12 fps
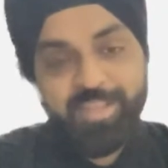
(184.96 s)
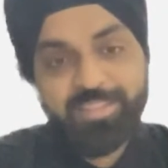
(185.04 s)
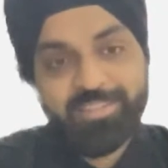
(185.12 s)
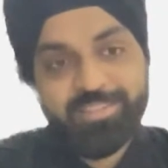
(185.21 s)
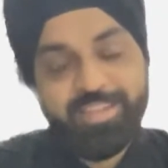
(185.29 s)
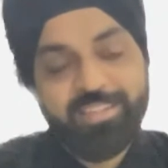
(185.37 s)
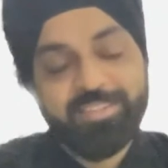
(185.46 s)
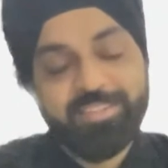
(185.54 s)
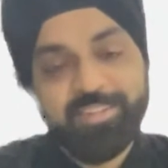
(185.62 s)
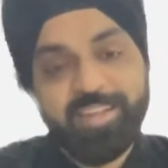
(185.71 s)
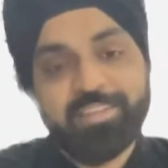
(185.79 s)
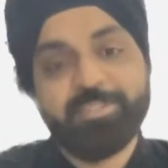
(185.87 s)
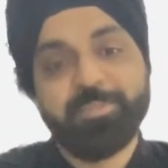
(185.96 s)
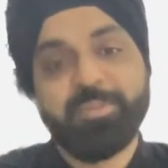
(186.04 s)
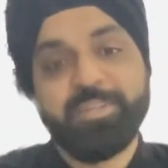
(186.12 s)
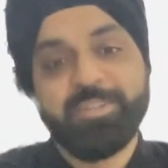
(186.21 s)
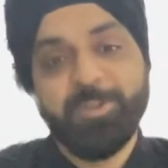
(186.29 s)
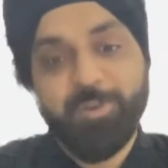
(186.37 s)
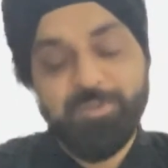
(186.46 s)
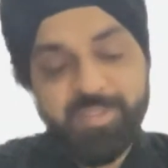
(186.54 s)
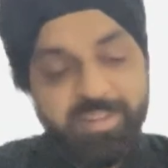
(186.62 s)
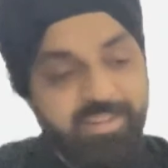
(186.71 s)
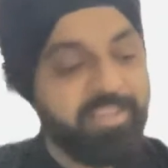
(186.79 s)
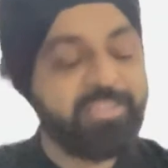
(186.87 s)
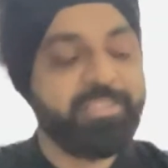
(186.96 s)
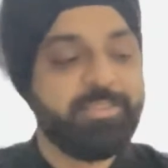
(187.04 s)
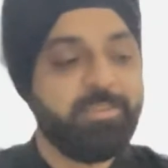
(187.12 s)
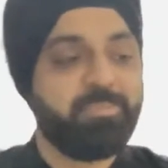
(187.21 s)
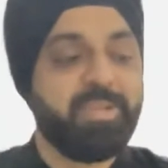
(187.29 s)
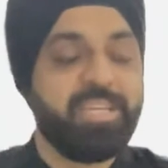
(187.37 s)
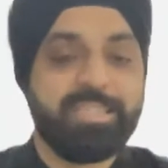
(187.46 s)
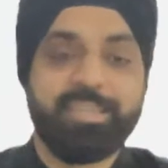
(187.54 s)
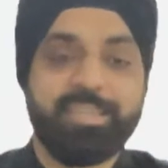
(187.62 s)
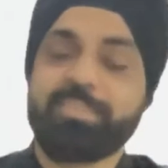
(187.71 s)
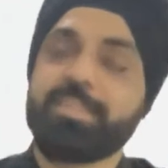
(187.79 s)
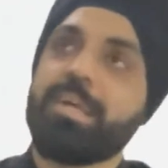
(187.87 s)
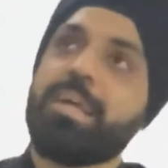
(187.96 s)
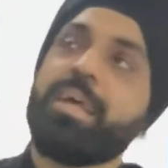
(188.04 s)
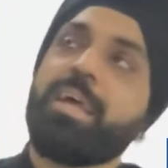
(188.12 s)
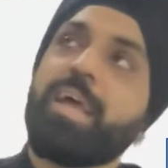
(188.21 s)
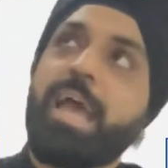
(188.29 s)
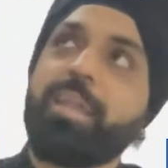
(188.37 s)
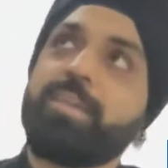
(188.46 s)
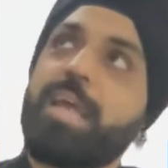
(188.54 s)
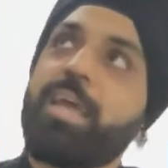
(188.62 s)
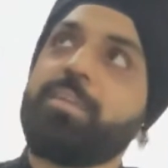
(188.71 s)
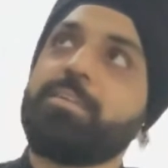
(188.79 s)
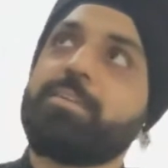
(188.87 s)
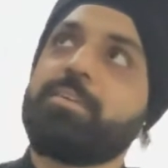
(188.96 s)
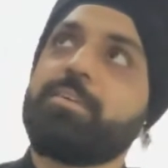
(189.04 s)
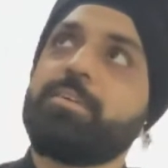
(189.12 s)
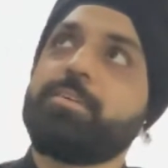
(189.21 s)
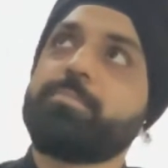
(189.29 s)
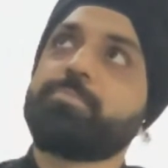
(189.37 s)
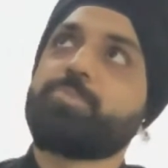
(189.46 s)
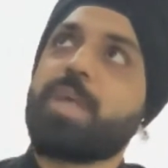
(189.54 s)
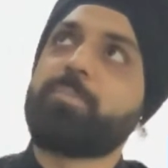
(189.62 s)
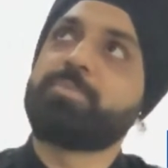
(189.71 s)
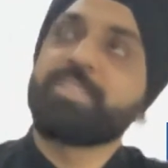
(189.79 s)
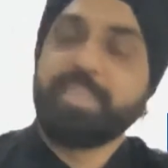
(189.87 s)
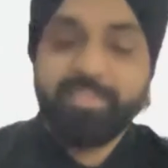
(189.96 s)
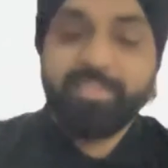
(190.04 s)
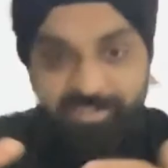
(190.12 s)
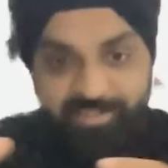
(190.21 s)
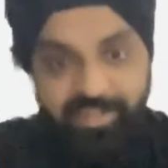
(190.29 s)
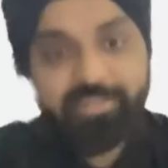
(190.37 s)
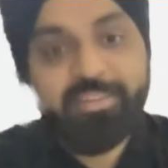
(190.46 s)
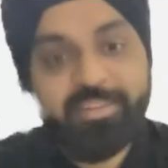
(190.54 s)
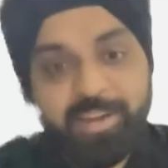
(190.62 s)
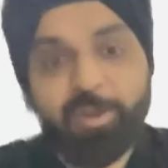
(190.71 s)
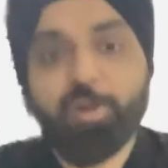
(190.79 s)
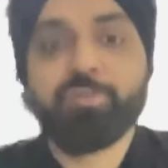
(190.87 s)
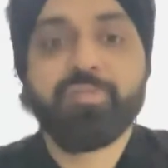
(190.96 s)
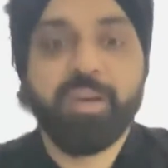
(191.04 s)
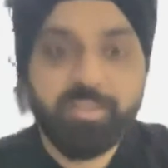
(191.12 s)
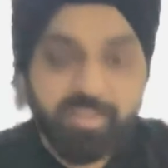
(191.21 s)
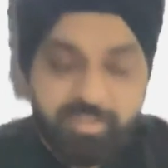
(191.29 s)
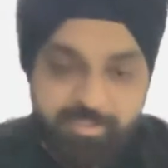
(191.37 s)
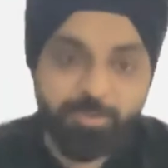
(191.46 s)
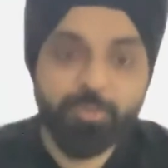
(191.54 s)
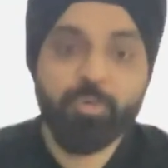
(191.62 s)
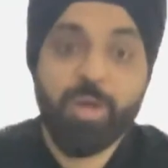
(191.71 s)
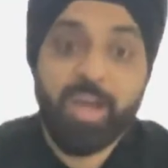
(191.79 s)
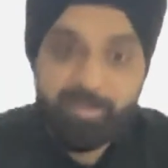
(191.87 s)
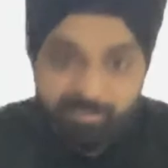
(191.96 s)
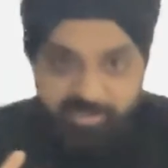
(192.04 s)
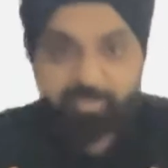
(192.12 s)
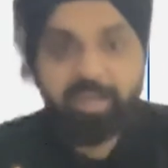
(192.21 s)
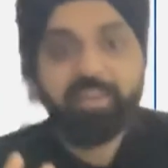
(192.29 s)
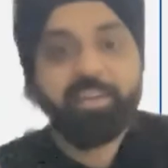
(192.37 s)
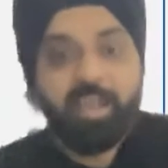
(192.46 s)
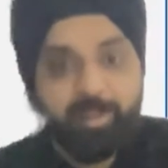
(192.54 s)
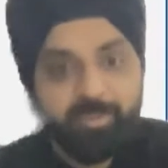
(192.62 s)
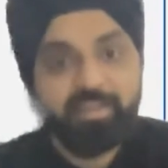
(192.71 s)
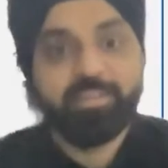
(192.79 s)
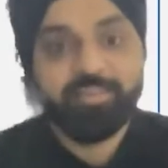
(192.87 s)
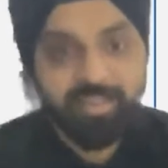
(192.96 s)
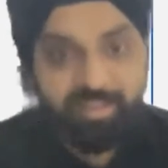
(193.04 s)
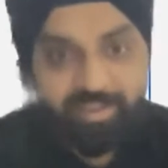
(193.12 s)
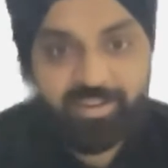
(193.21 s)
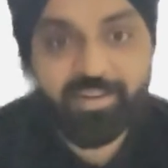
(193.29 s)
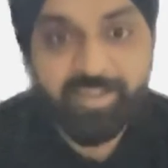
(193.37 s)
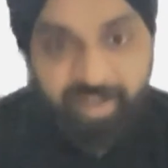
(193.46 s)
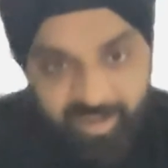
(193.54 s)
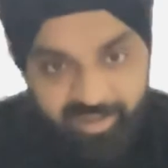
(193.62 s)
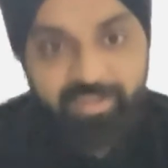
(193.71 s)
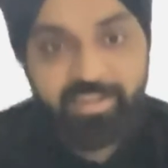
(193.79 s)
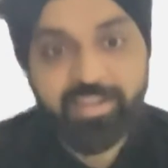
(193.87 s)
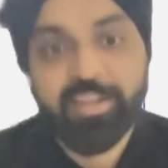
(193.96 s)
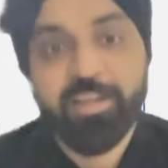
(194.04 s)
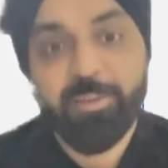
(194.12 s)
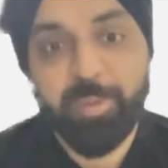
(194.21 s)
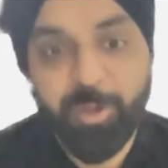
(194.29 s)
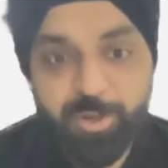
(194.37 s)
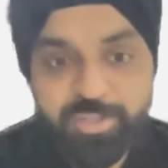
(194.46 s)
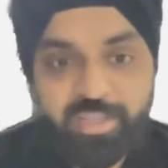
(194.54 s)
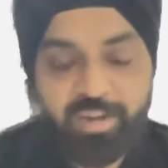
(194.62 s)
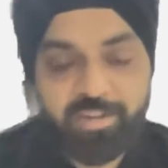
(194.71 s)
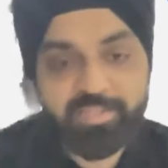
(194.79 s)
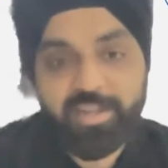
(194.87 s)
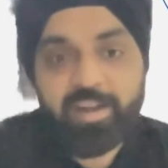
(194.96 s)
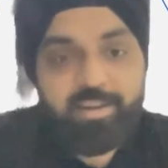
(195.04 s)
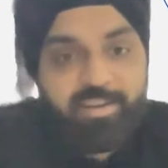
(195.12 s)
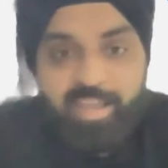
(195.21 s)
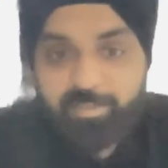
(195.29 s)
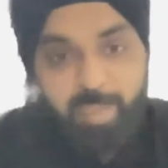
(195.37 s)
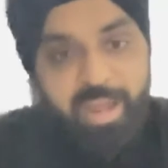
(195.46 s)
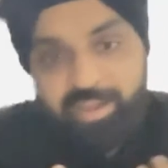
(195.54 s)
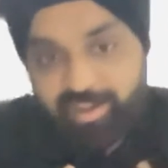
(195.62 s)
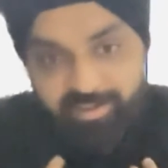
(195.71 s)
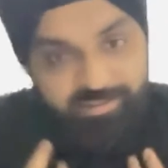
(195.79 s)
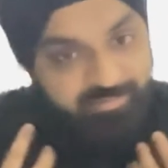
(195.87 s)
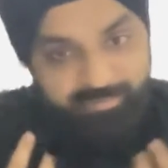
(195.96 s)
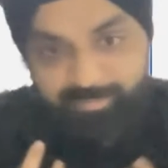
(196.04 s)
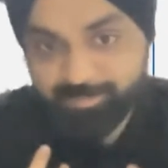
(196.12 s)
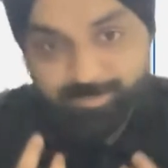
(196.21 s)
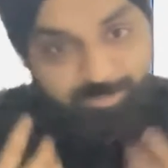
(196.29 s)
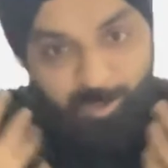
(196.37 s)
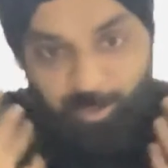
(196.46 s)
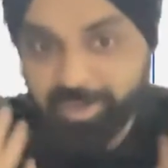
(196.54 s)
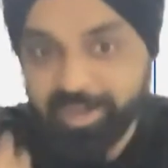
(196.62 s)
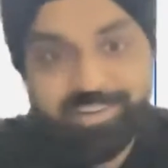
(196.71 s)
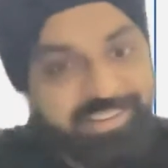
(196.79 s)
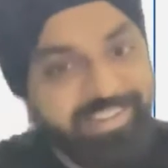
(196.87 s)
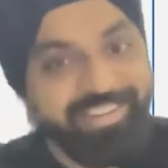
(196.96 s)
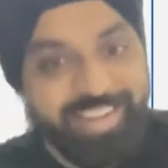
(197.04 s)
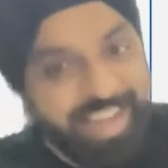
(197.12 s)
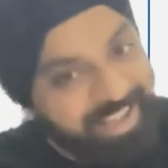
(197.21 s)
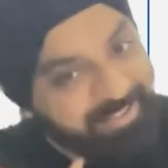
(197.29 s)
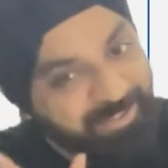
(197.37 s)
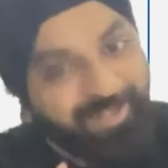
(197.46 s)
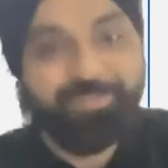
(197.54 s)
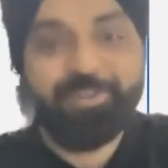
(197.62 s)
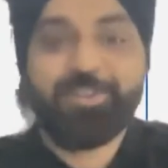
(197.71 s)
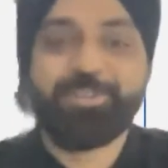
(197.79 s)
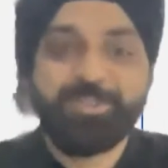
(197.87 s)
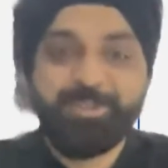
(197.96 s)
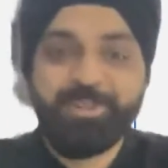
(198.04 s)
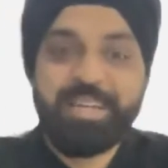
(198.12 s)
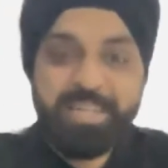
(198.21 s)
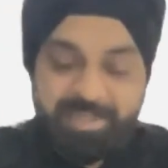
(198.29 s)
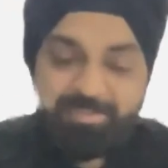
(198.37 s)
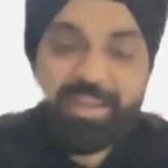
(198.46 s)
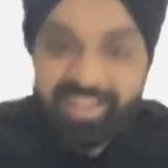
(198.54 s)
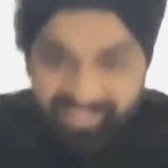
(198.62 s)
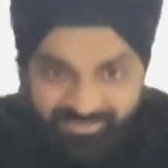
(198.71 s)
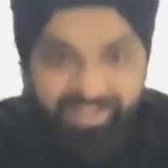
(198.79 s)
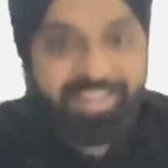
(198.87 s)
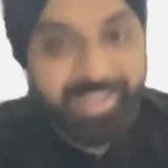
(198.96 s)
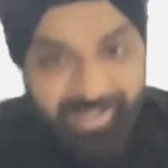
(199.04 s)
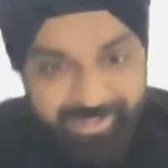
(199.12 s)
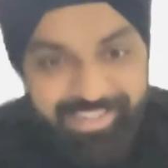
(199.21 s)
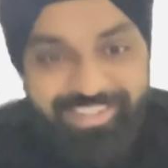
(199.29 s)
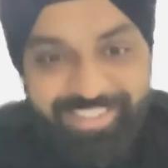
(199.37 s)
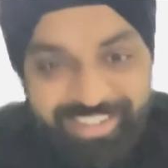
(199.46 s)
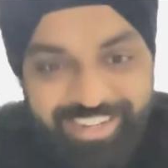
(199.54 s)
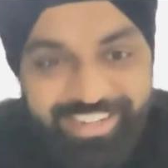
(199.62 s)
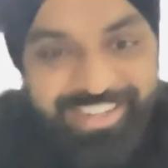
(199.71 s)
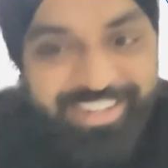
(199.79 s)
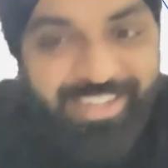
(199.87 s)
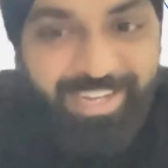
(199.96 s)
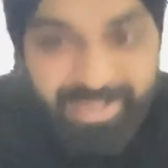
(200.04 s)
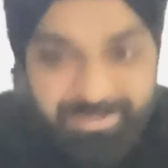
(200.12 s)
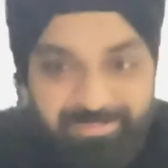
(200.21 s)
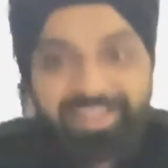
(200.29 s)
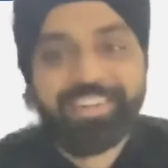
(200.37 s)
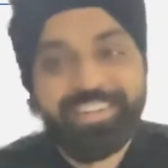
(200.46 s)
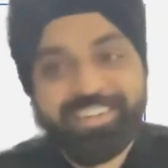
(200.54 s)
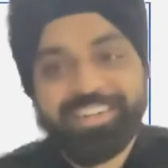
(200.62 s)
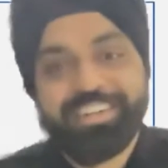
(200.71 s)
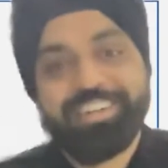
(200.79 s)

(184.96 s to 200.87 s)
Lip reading: that's a testament of the trust placed in us. And I'm seeing this trend. A lot of fathers who have spent time in tech because they understand it. Like my kid, no brainer. I would have also, my kid is very young, but